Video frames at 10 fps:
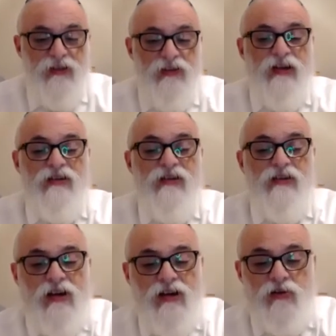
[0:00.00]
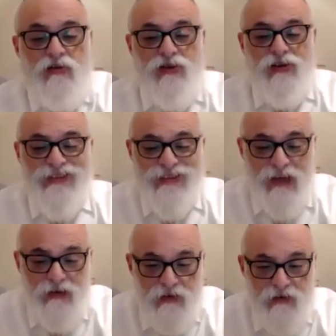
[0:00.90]
That's integral to the
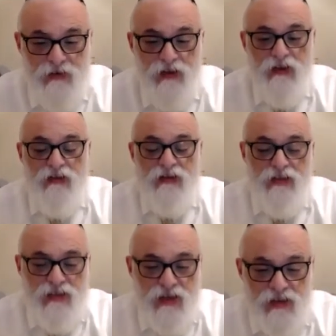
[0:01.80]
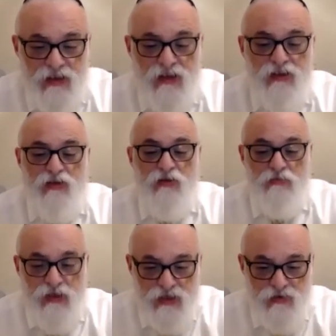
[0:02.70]
gzeira. The gzeira is the
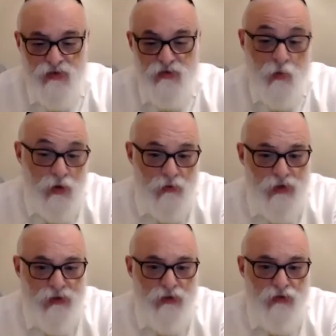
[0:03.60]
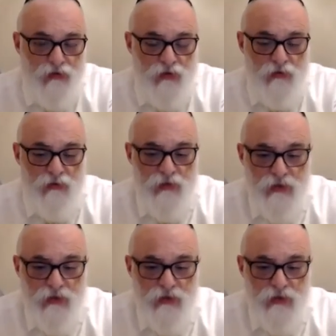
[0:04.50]
mitzvahs. Well, where are we going to do them?